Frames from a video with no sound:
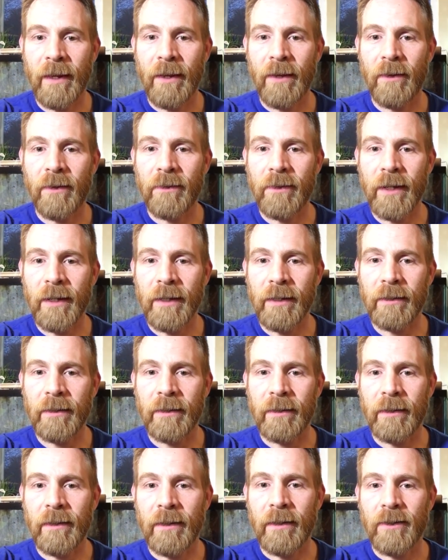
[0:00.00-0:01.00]
Okay,
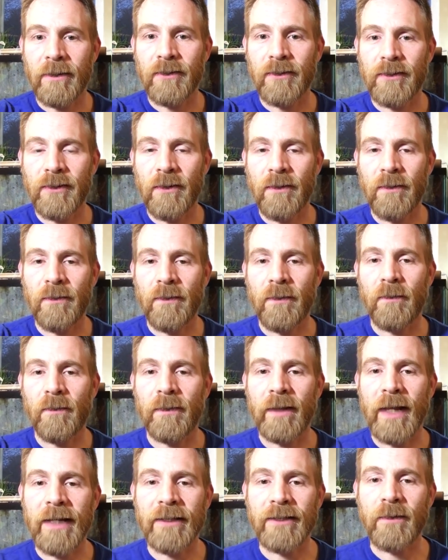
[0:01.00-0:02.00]
so
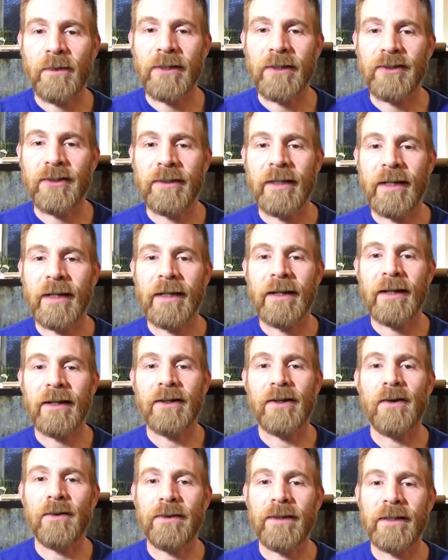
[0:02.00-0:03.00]
last question, then I got to
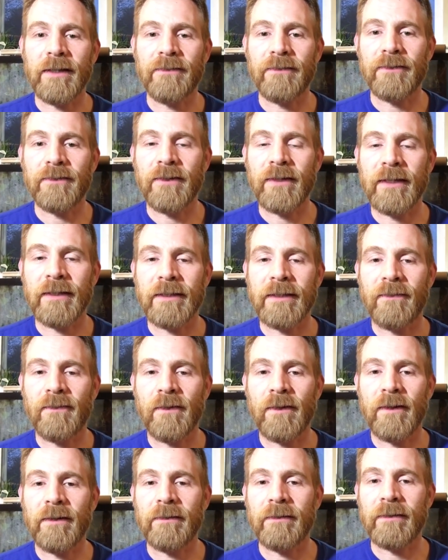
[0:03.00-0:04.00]
go. Thanks for joining us
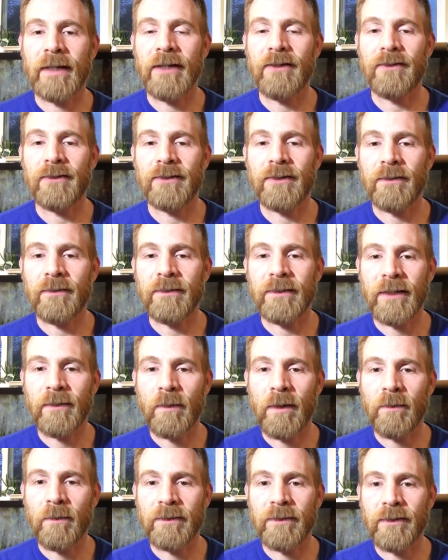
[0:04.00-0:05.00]
everywhere. Nature Zone said,
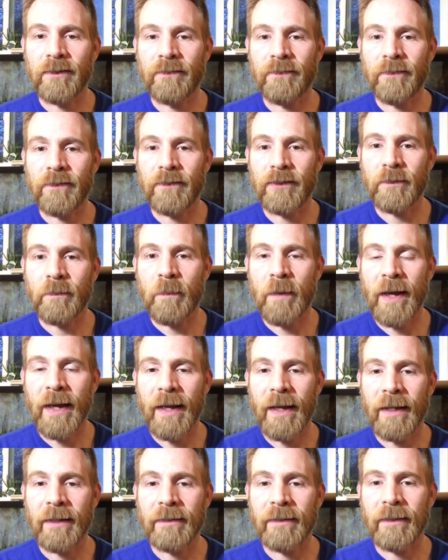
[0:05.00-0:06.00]
what was your first
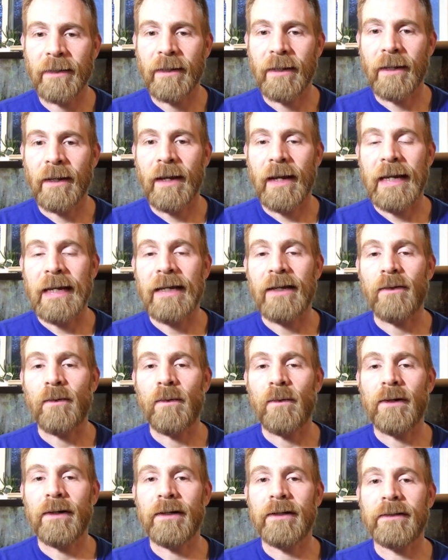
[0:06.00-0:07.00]
pet? It
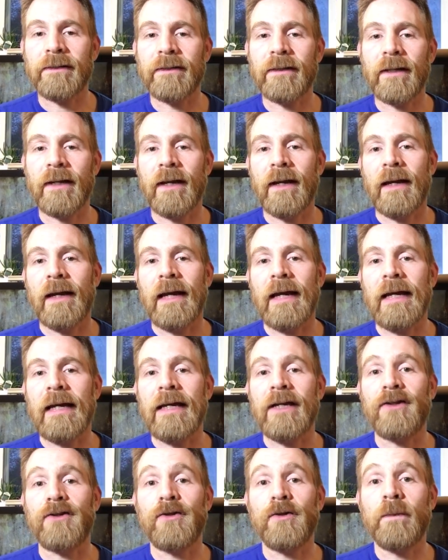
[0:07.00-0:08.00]
was
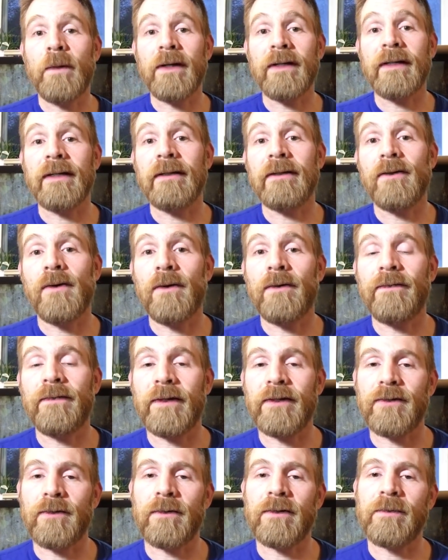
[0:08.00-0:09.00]
a Shubunkin
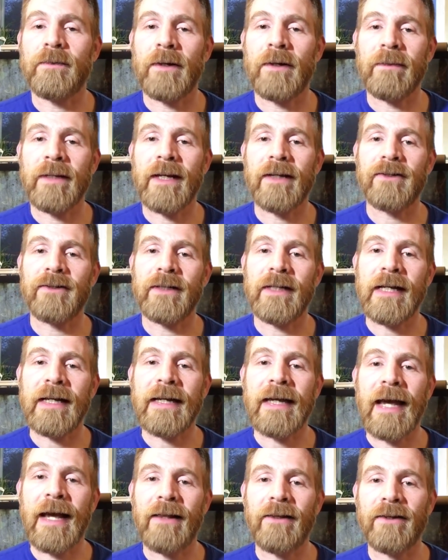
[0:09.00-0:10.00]
goldfish. It was probably actually a
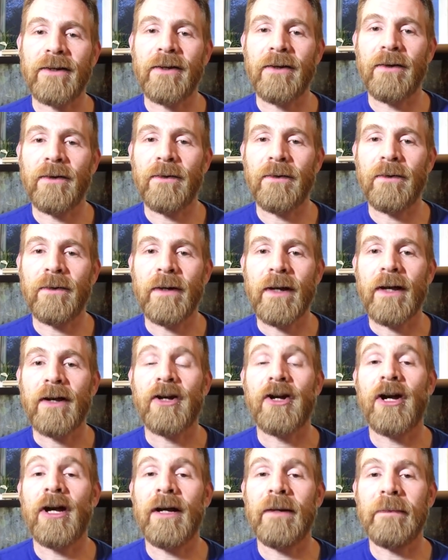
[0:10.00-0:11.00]
calico
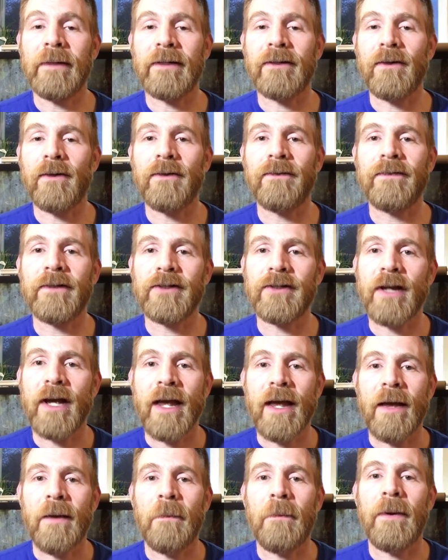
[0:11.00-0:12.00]
comet goldfish,
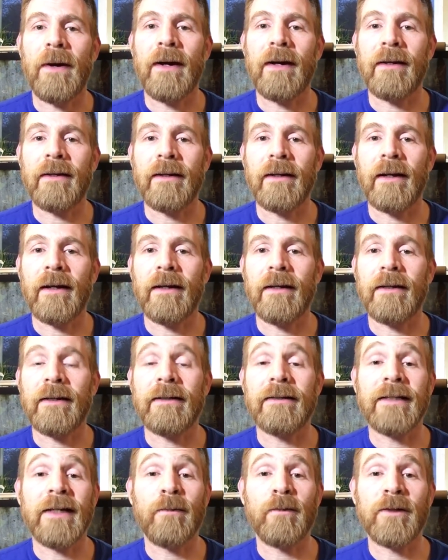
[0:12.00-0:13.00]
but uh,
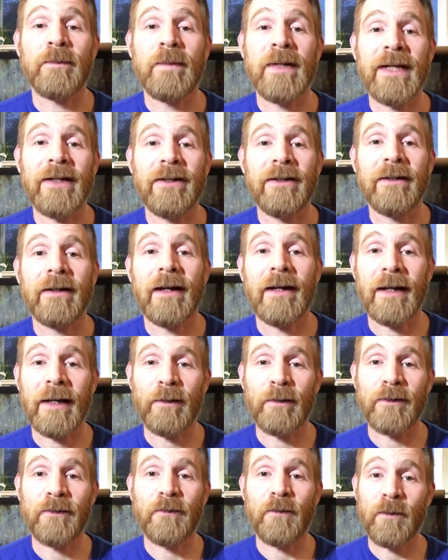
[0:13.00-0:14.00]
his name was Peter and I
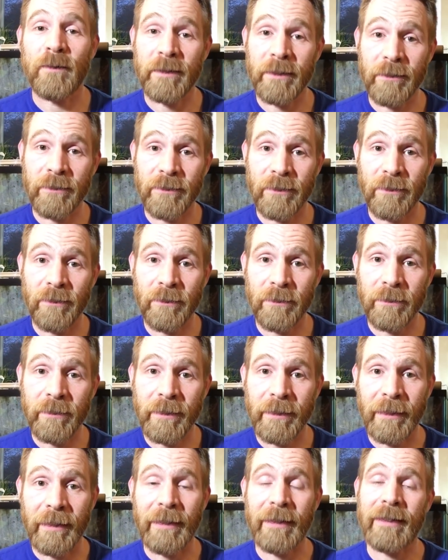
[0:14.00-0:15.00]
was four years old
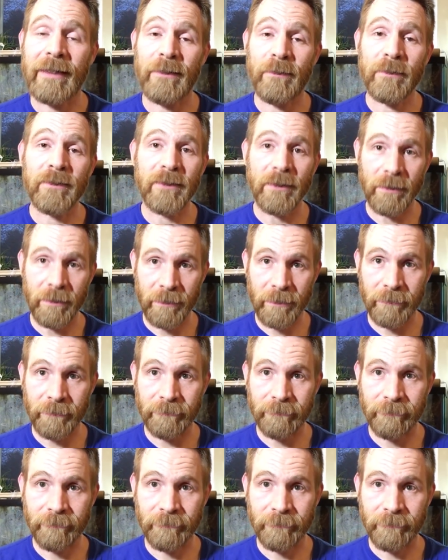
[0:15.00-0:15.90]
and he was awesome.